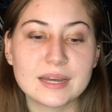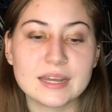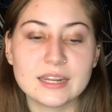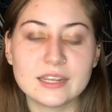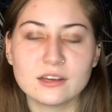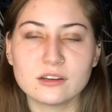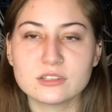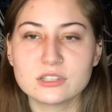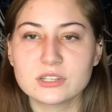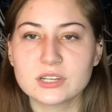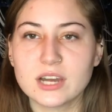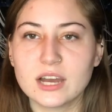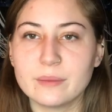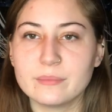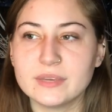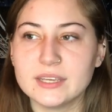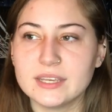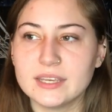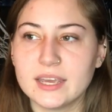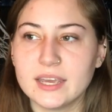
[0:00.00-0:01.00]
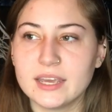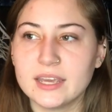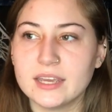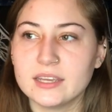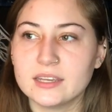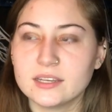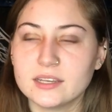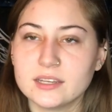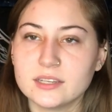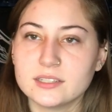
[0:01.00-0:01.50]
he also got me
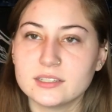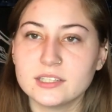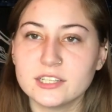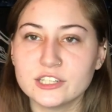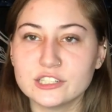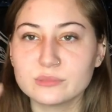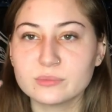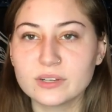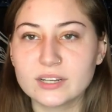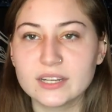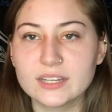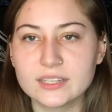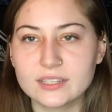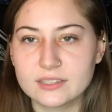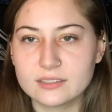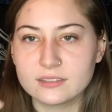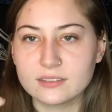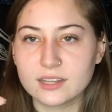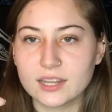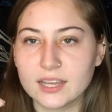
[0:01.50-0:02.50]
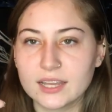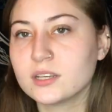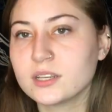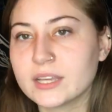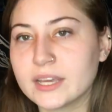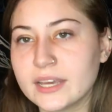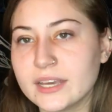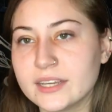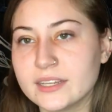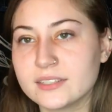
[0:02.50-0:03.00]
a earbud like
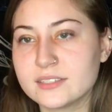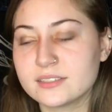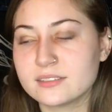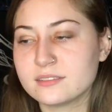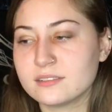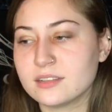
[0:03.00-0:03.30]
case